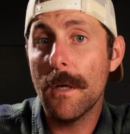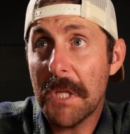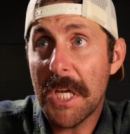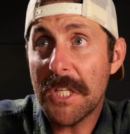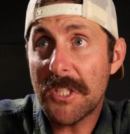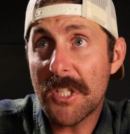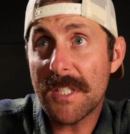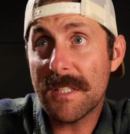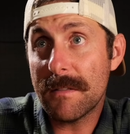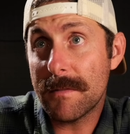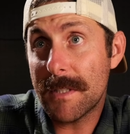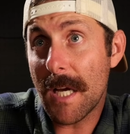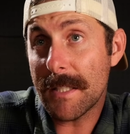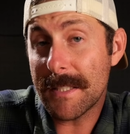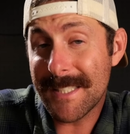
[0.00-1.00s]
it just
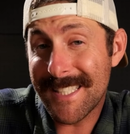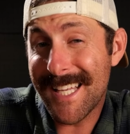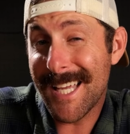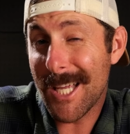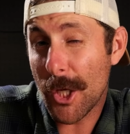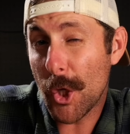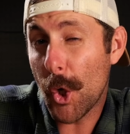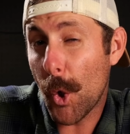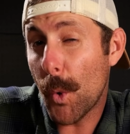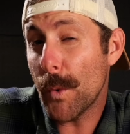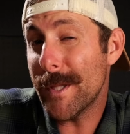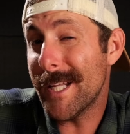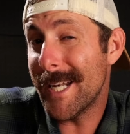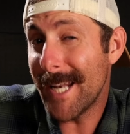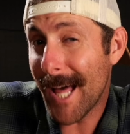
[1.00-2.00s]
doesn't get
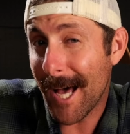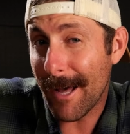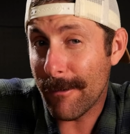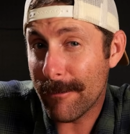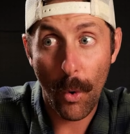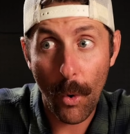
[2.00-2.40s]
cold enough.